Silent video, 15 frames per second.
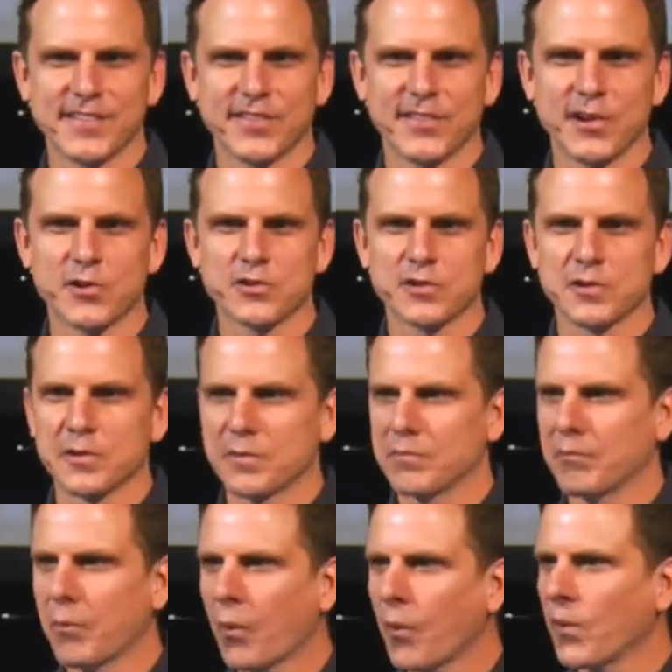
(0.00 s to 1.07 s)
There's
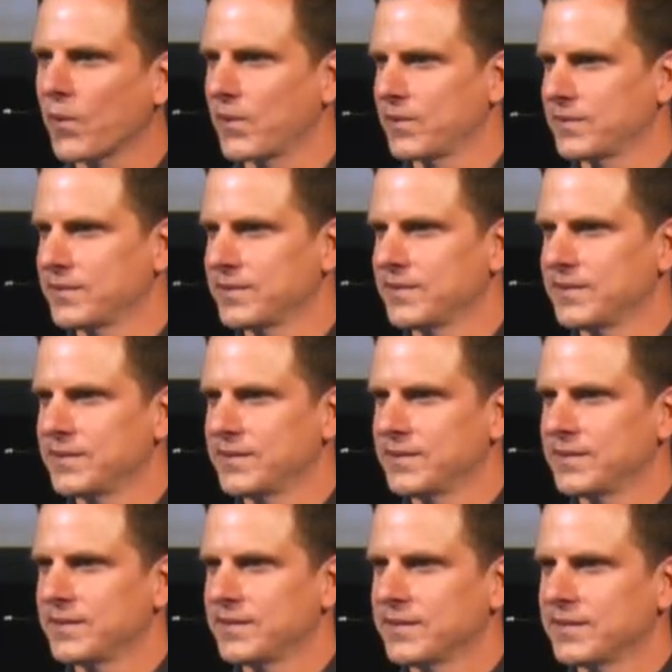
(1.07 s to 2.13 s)
more.
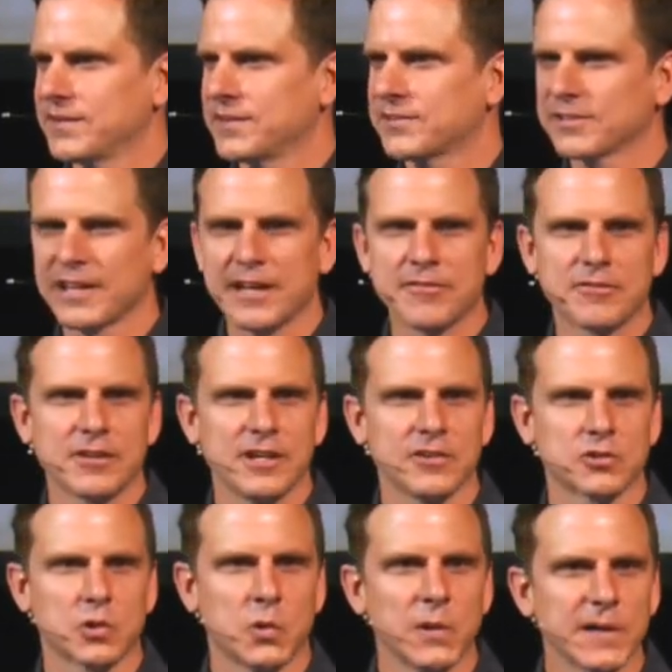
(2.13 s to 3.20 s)
This life
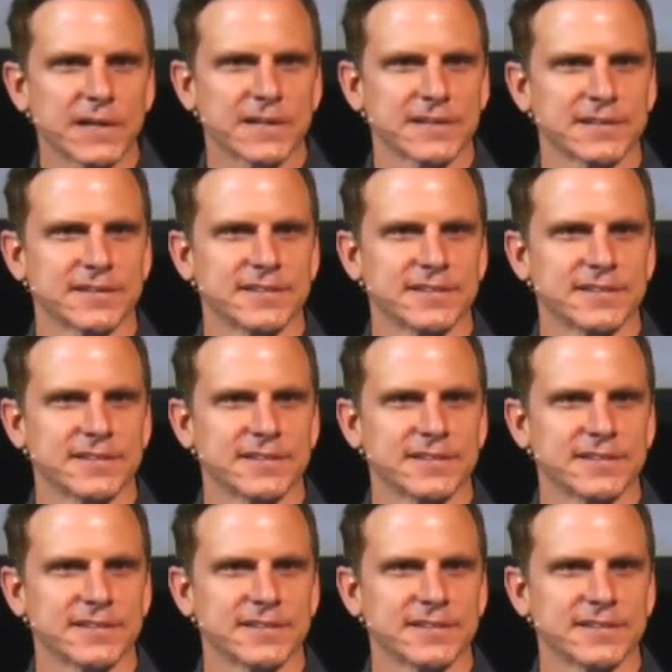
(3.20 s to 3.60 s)
is quick.